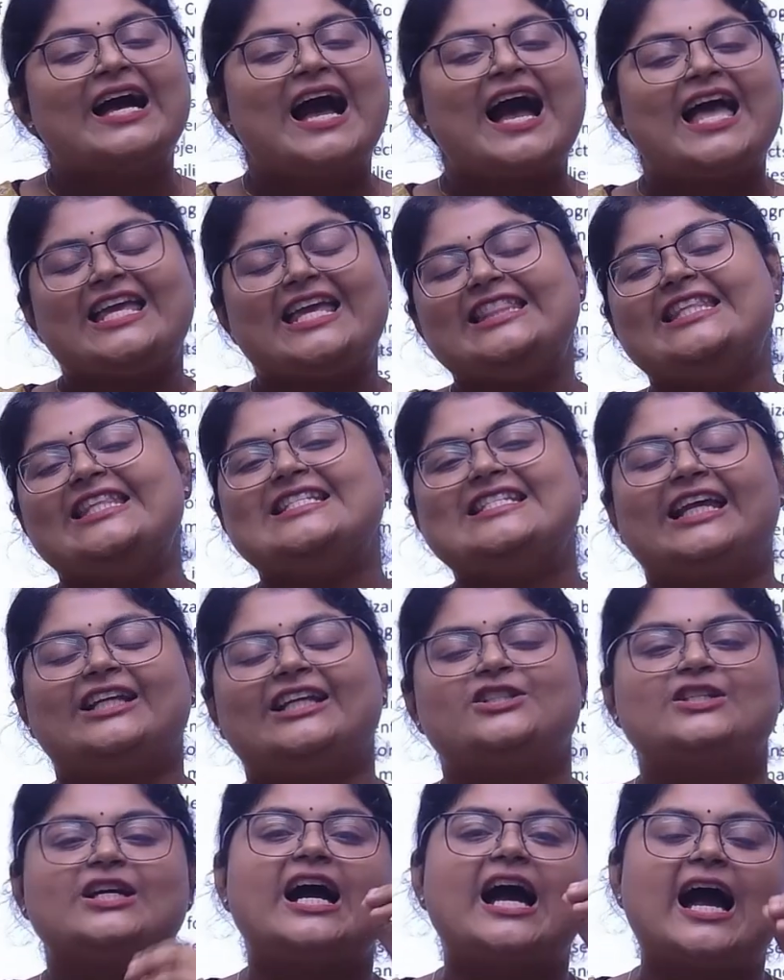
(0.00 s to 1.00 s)
In this
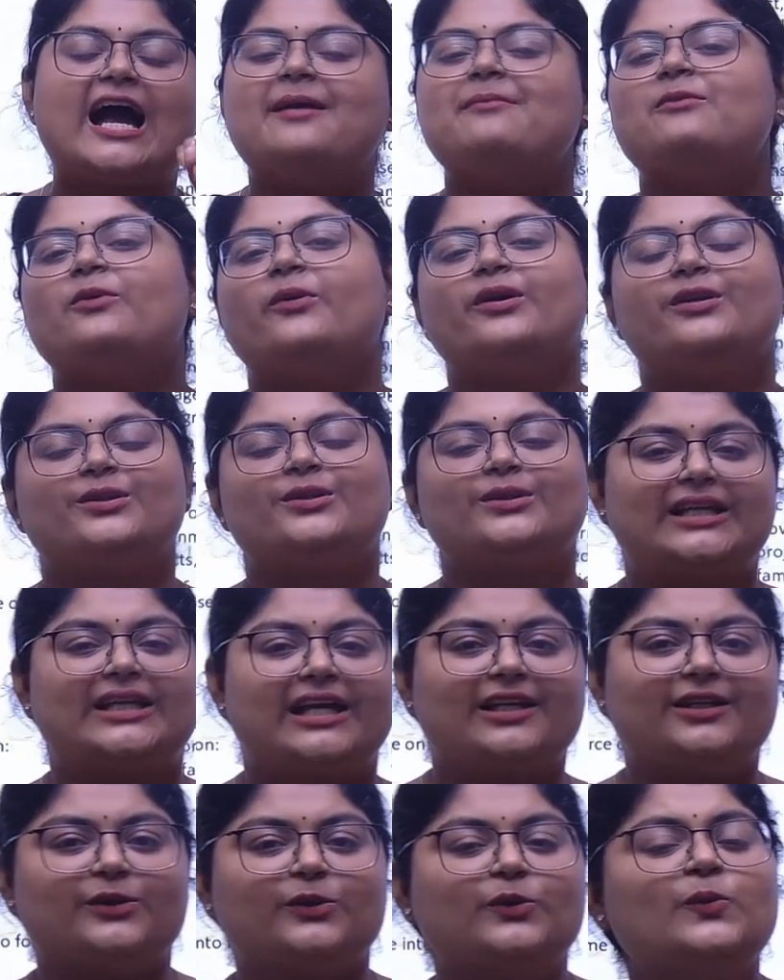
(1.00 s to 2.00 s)
lecture, I am going to tell
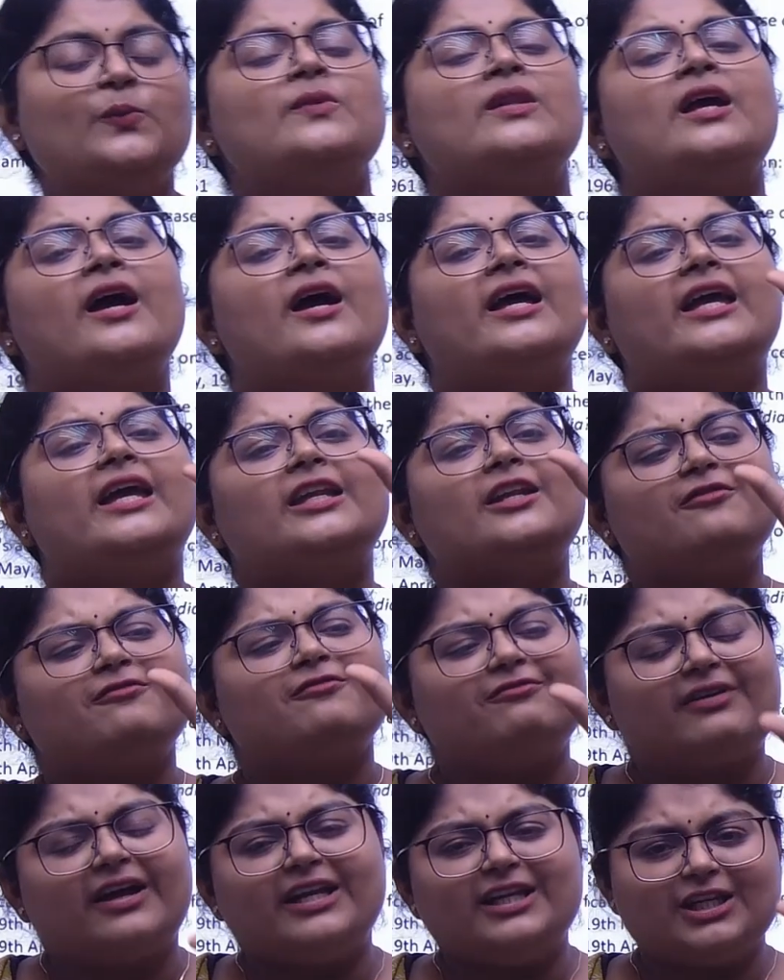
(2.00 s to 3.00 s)
you in a
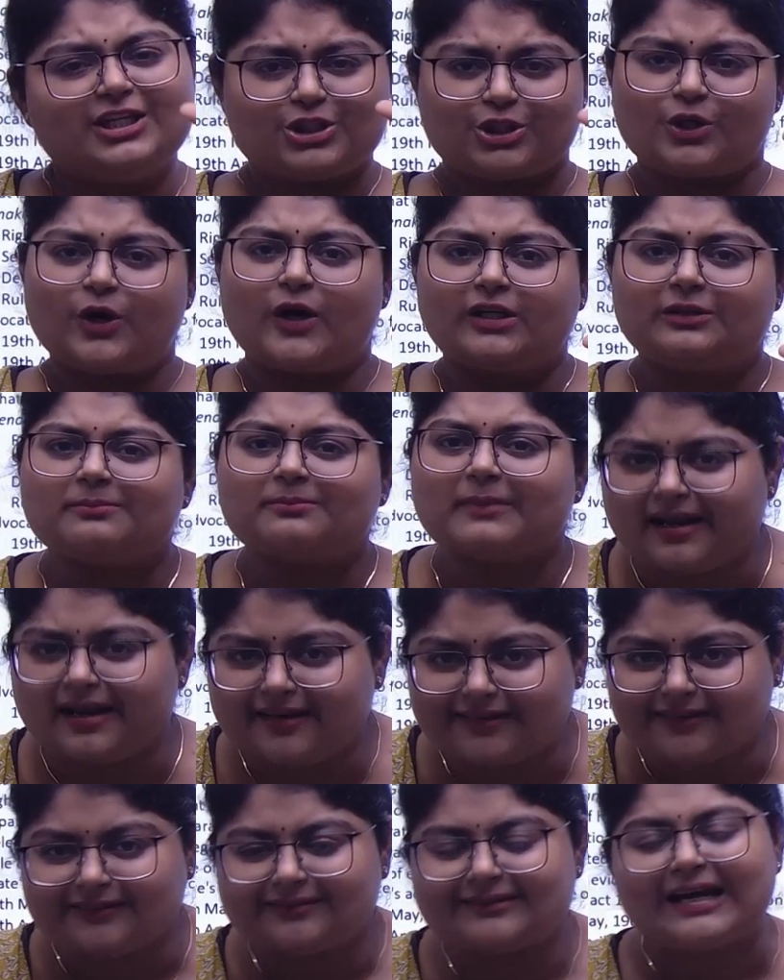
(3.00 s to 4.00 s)
very short
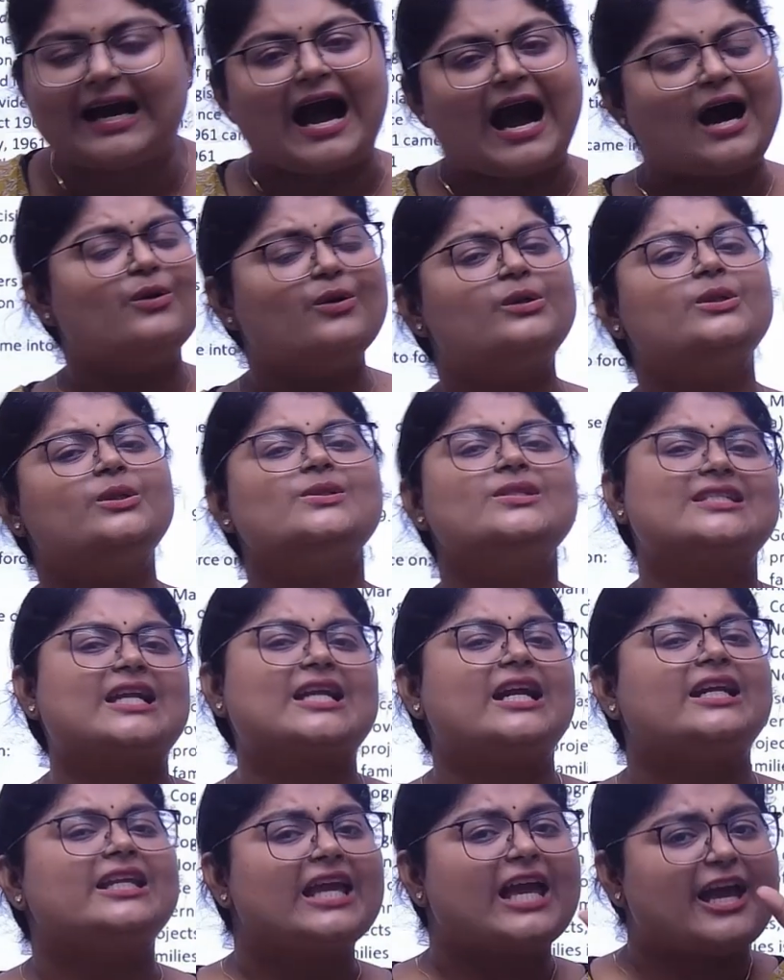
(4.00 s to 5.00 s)
manner how to
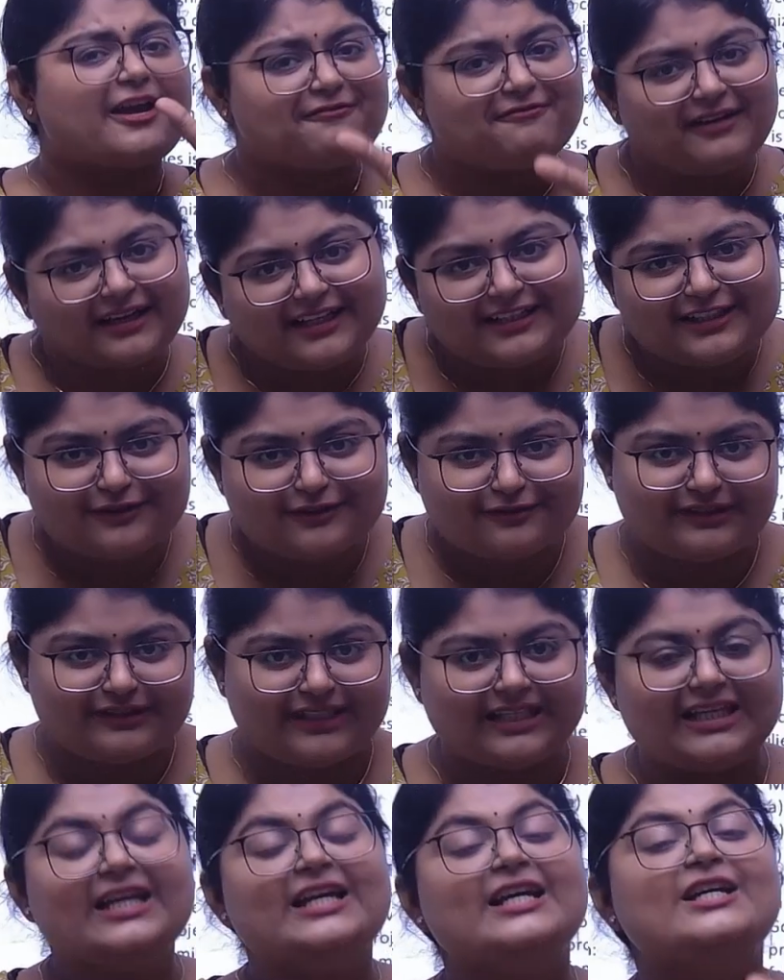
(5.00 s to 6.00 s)
study
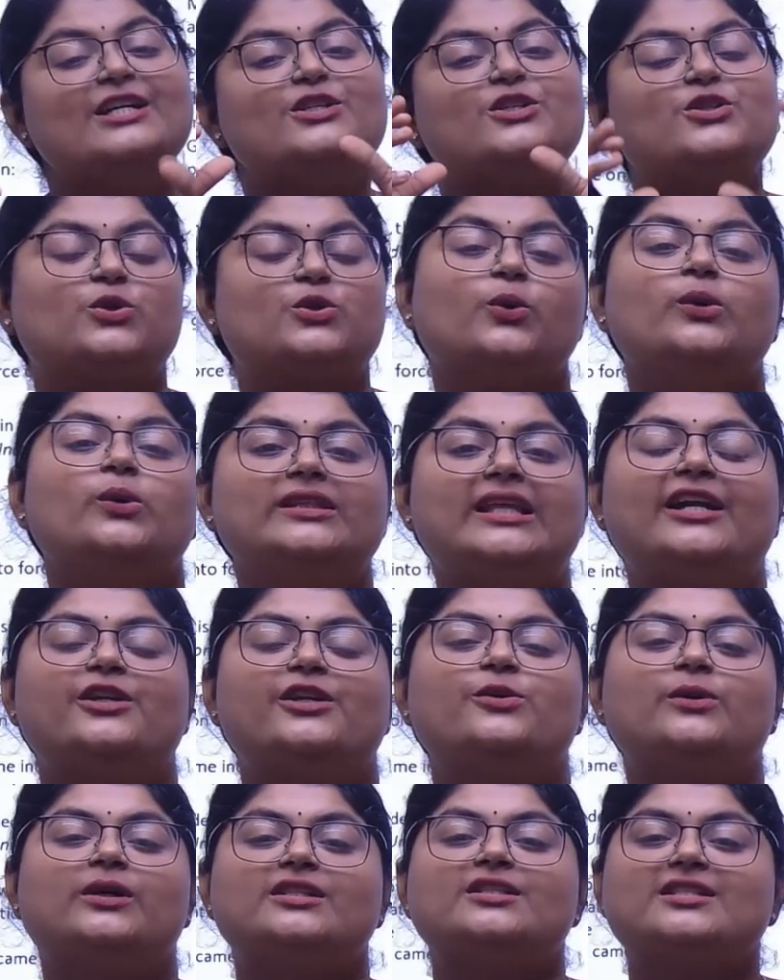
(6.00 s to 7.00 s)
effectively so that you
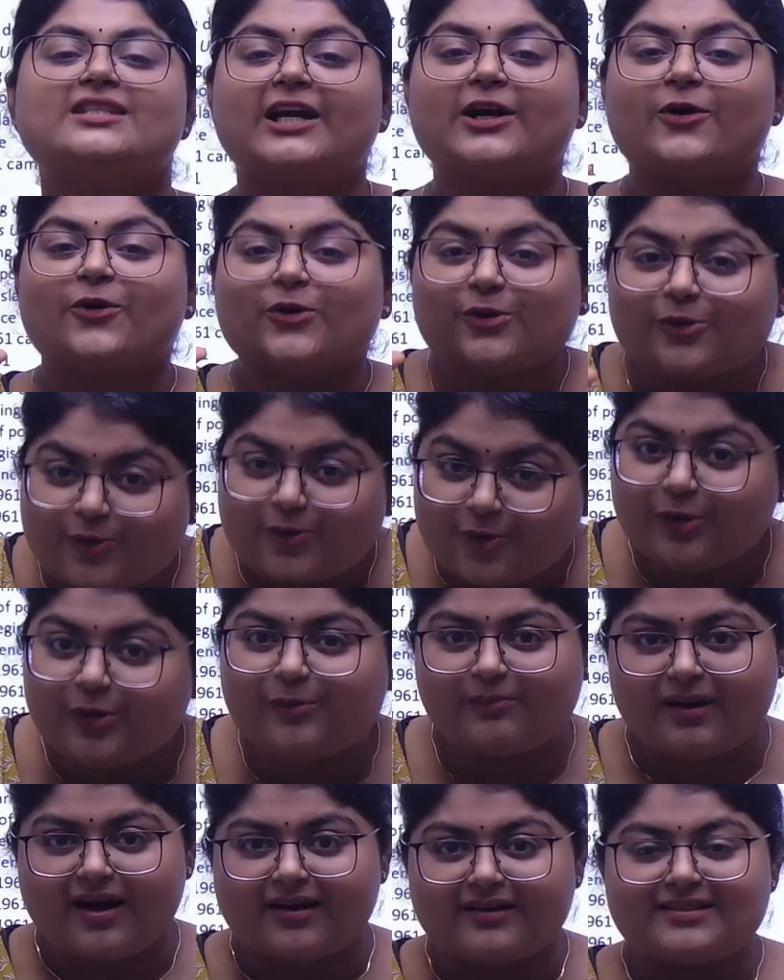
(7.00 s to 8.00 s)
can score good
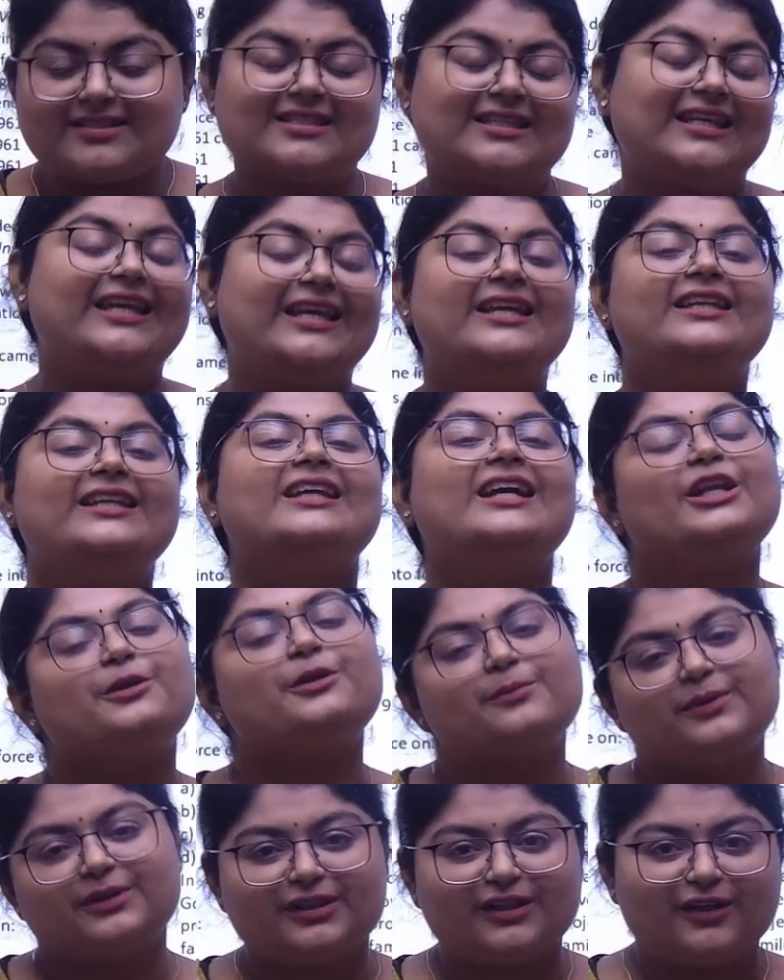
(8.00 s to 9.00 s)
marks in
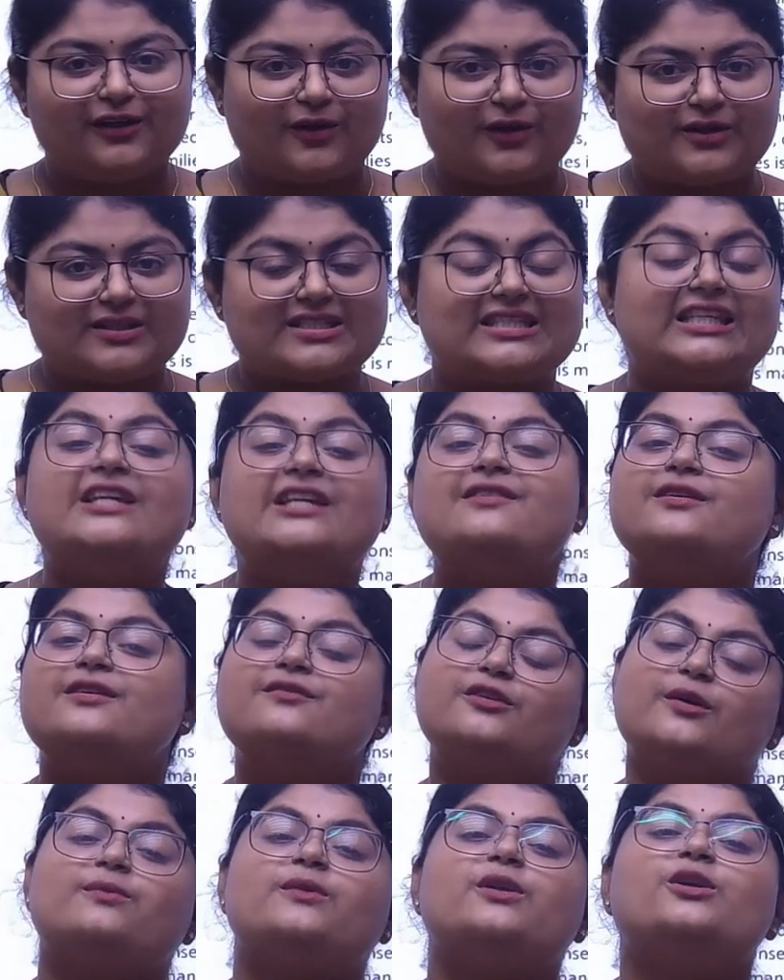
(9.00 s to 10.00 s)
criminal laws even
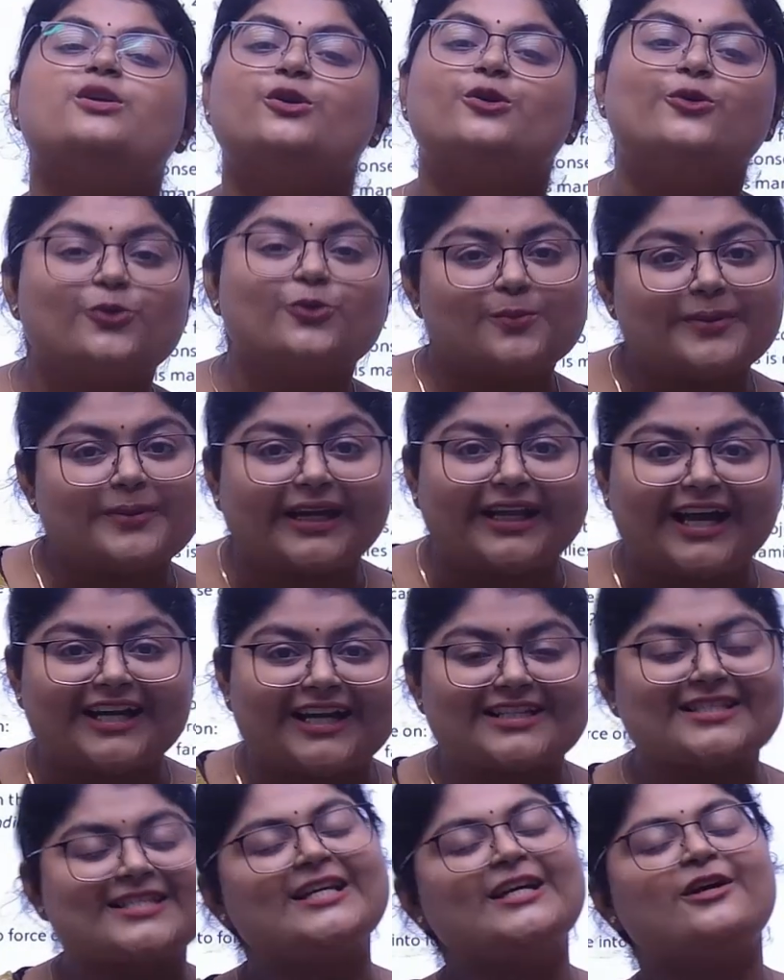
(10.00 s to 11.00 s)
from the new
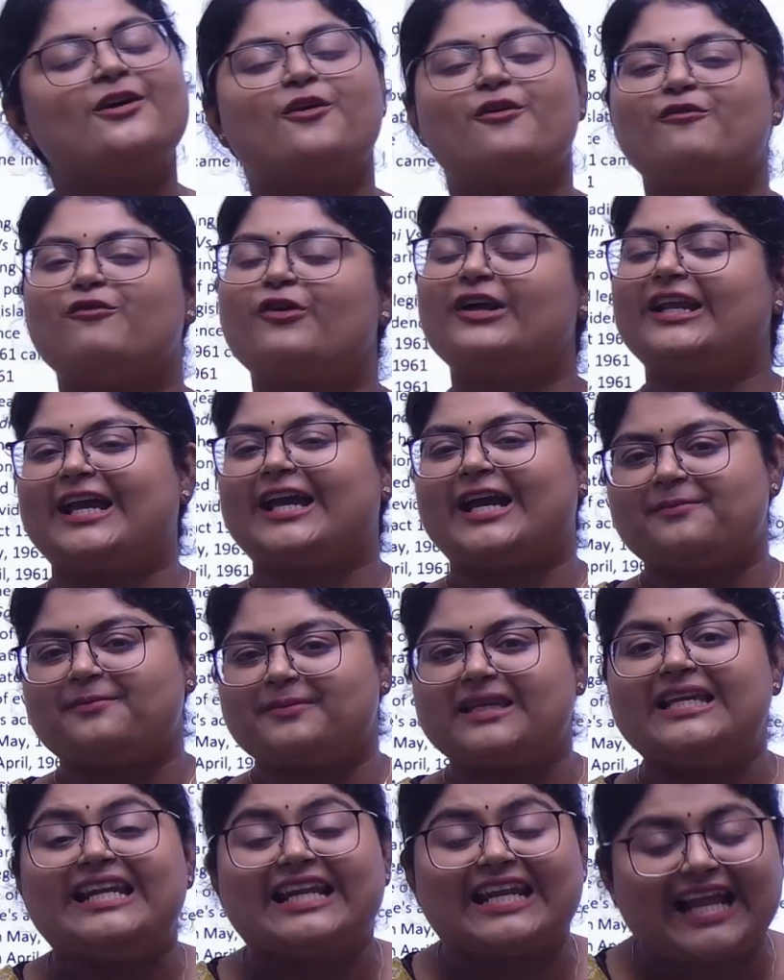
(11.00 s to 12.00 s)
barracks for
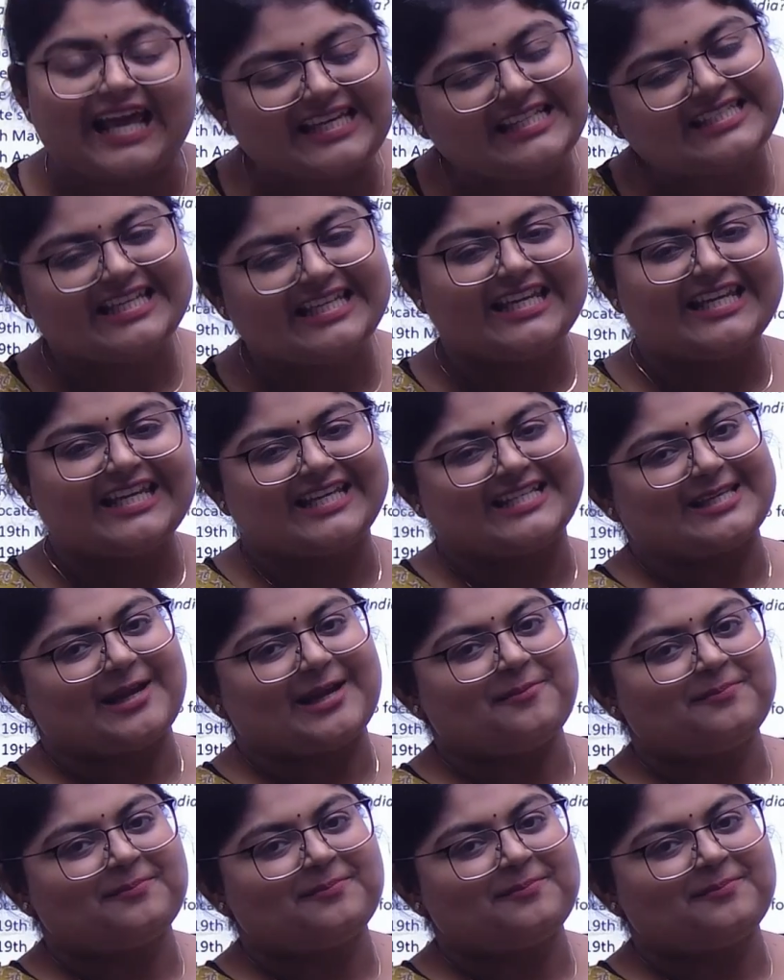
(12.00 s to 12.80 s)
AIBE 19 exam.